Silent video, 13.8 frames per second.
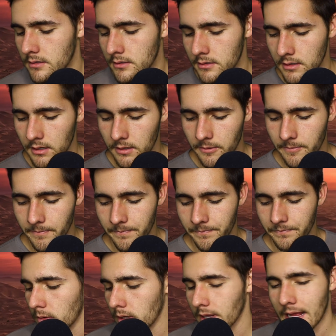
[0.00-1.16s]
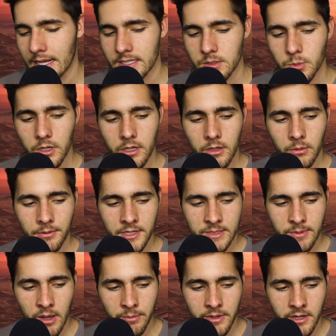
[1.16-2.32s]
So the last one was
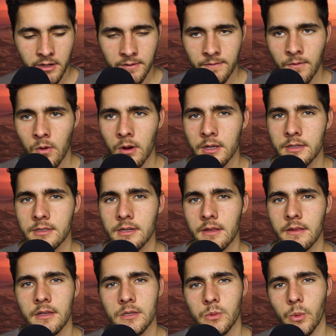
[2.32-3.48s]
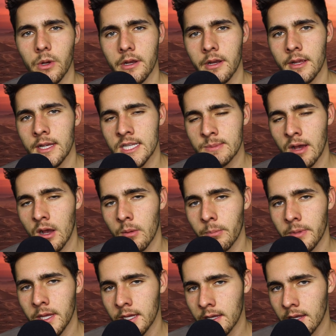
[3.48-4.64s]
about being in a forest. This one is about
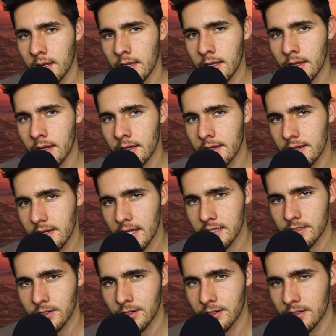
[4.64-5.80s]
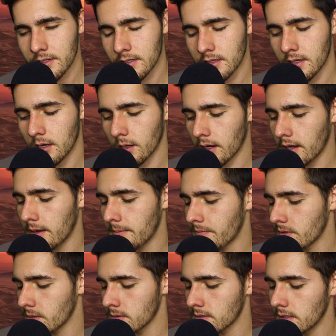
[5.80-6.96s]
being in a desert. Okay,
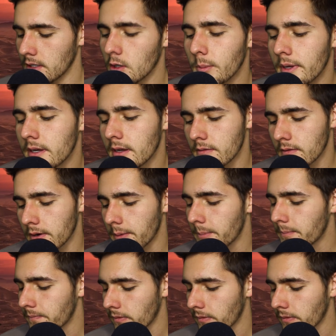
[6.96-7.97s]
so it's a little bit different.